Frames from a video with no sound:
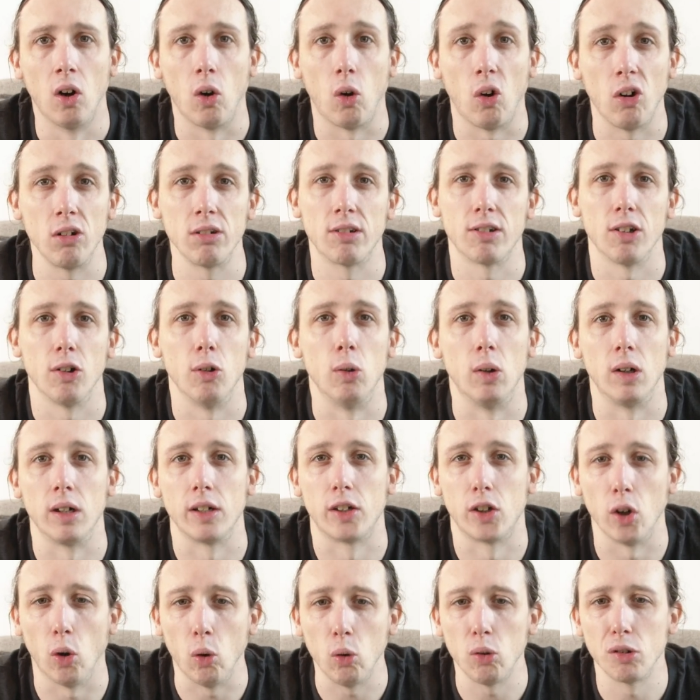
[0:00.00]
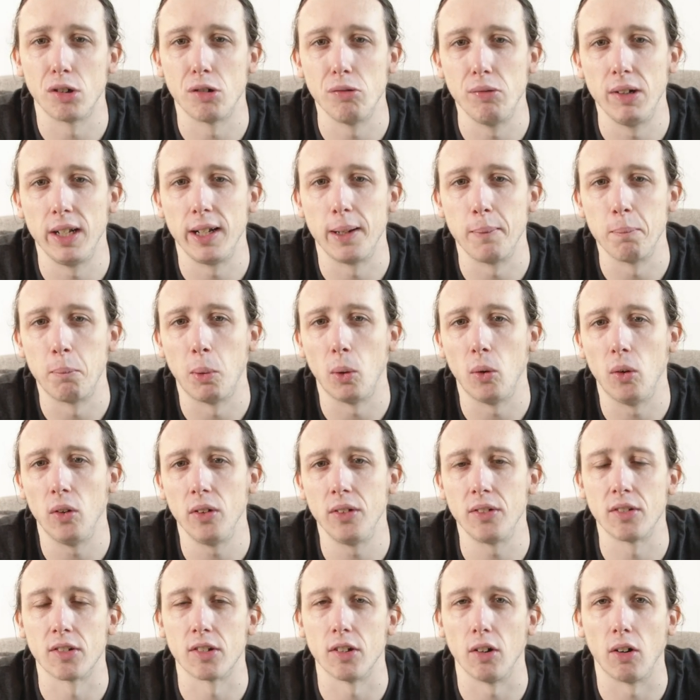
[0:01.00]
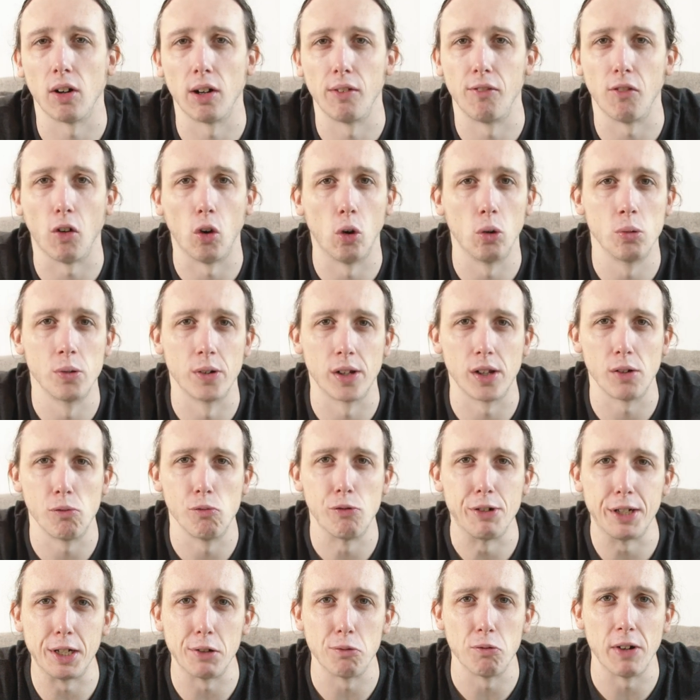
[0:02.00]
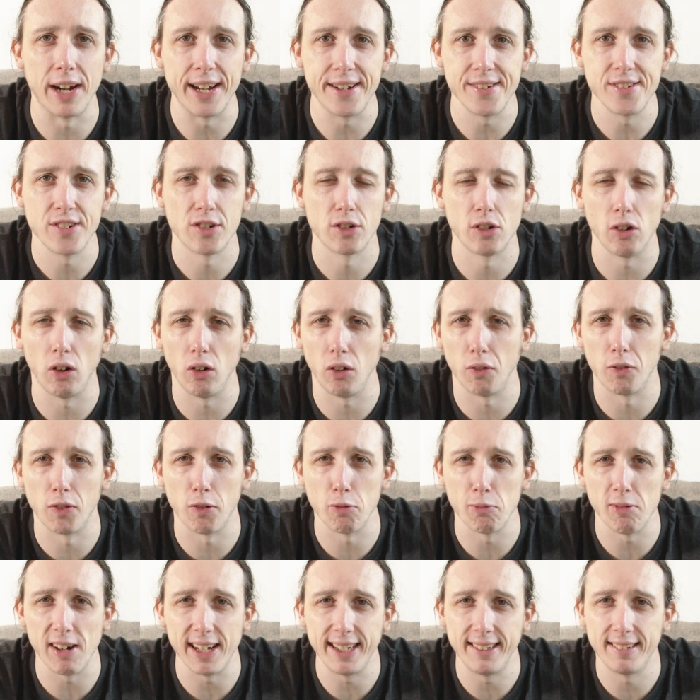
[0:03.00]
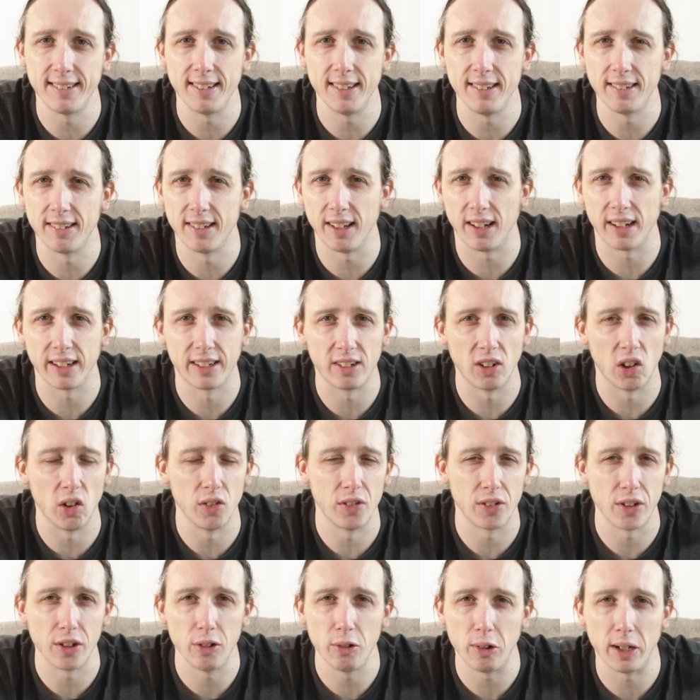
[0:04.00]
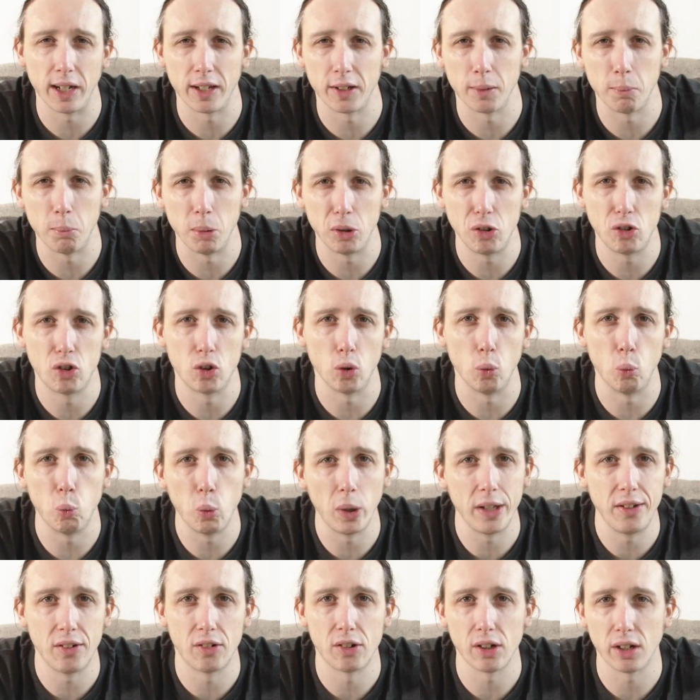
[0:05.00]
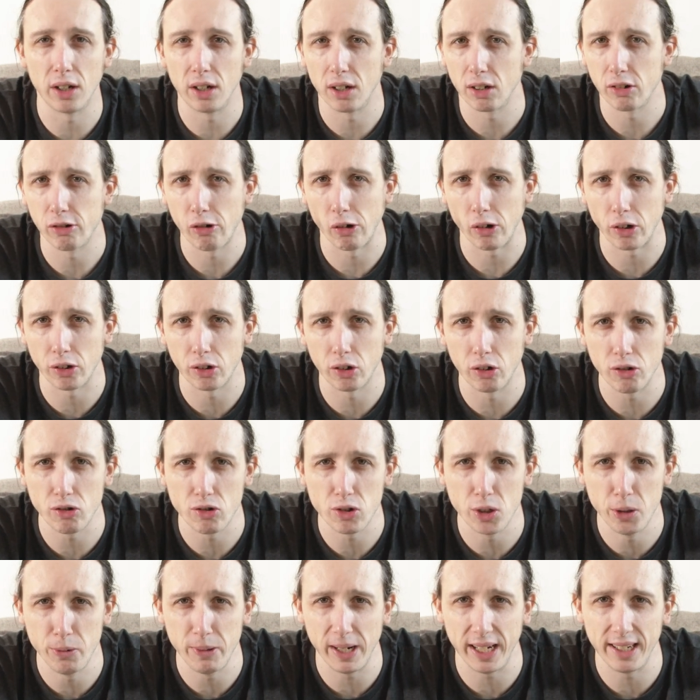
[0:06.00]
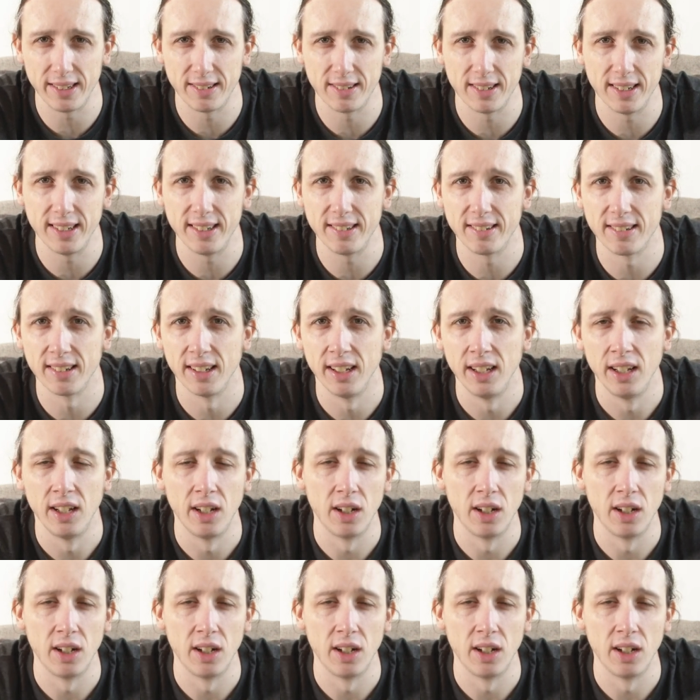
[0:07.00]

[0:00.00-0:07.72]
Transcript: Also, goals are really important, so I've already rearranged all of the races that I can't do. I had a bunch of winter cross-country races.